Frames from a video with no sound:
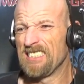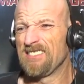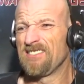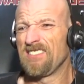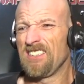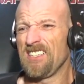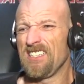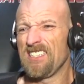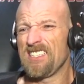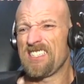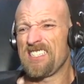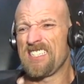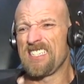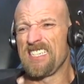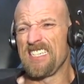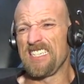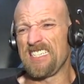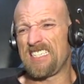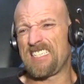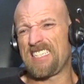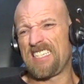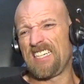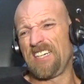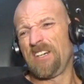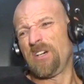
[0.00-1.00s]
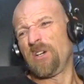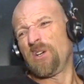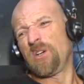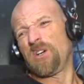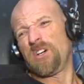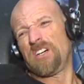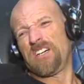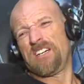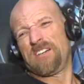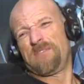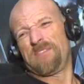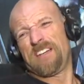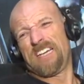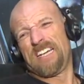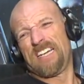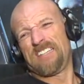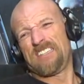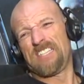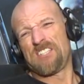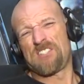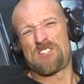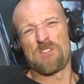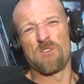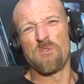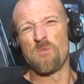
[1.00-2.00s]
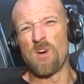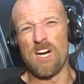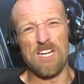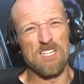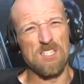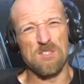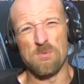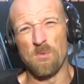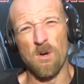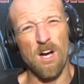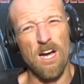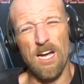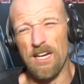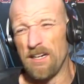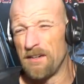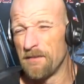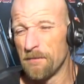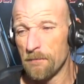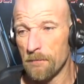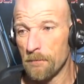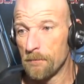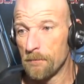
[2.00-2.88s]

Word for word: What's he doing, man? There's always one.